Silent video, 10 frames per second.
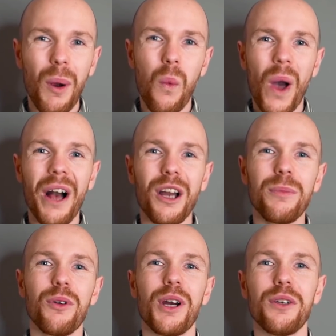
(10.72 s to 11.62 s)
and welcome
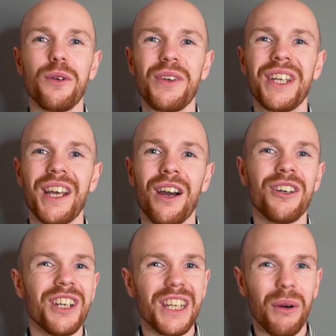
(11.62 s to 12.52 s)
to a new video.
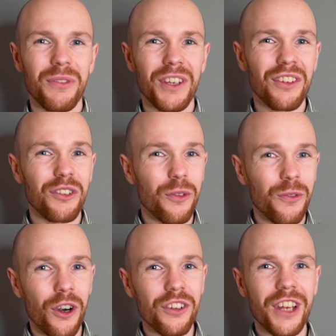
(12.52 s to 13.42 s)
Now if this is your
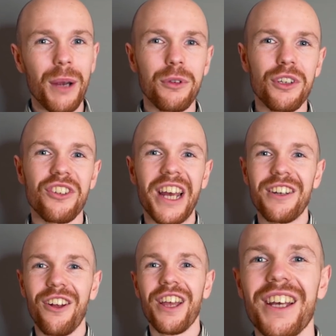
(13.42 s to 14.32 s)
first time to the
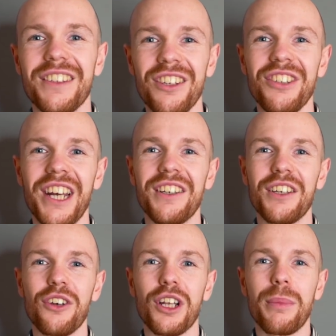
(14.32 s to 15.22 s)
channel, this channel
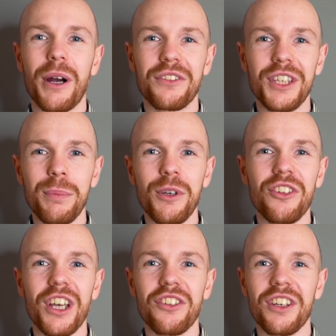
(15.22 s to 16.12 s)
is all about
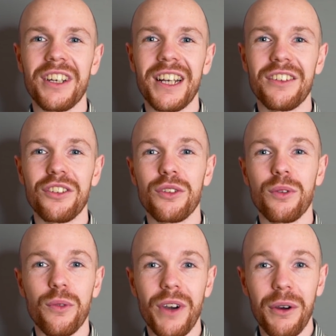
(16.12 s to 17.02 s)
depreciation analysis
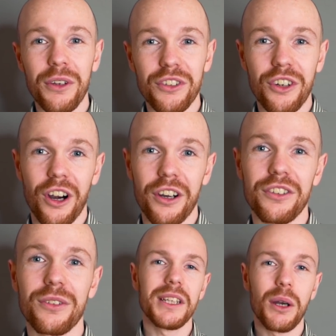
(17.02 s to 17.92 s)
for various
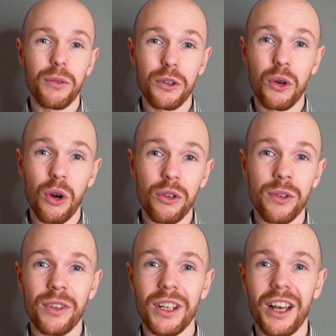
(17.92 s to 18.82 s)
cars. Now over the course
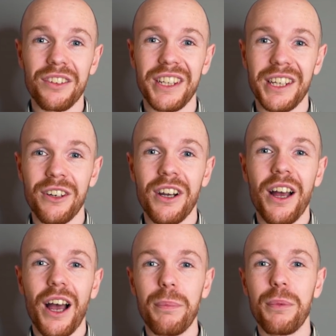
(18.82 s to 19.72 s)
of the last year,
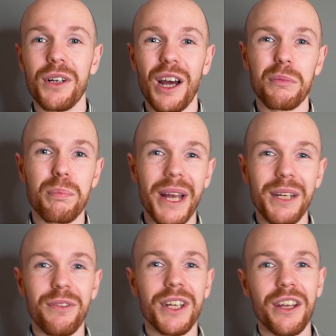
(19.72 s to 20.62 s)
I put out
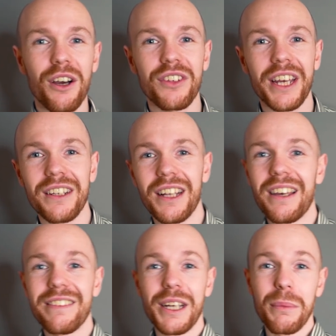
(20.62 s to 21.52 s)
many videos
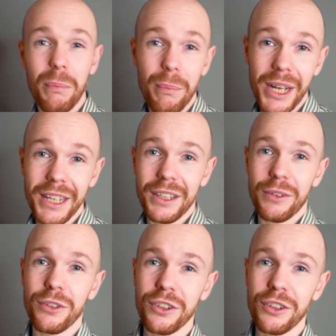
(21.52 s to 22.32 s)
analyzing many different